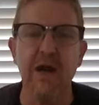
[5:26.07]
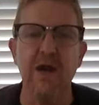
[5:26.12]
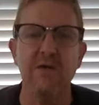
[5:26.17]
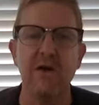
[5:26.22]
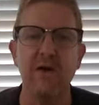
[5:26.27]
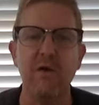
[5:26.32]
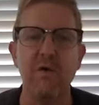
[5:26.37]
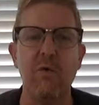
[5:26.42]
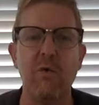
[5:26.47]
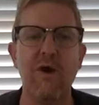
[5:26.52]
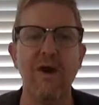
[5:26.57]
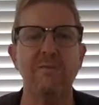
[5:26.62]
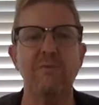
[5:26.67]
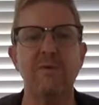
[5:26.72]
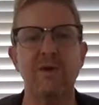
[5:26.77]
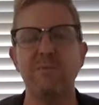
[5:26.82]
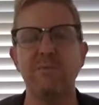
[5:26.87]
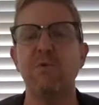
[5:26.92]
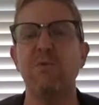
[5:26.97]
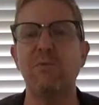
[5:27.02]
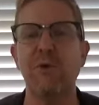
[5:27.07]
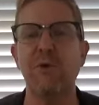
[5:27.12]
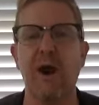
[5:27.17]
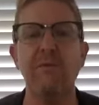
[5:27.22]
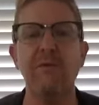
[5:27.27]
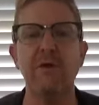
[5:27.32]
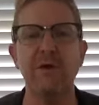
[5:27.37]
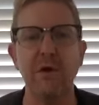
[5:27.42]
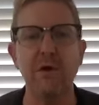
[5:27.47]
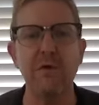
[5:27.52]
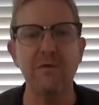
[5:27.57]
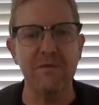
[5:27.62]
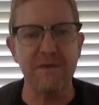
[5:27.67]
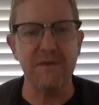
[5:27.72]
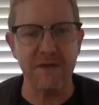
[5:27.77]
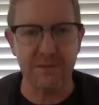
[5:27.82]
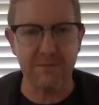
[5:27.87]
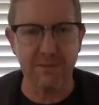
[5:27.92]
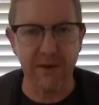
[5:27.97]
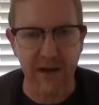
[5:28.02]
that white people probably don't
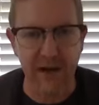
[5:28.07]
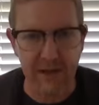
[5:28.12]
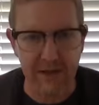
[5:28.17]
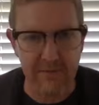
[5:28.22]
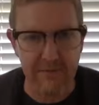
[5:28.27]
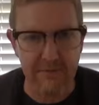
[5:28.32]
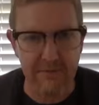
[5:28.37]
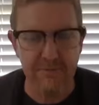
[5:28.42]
think about it.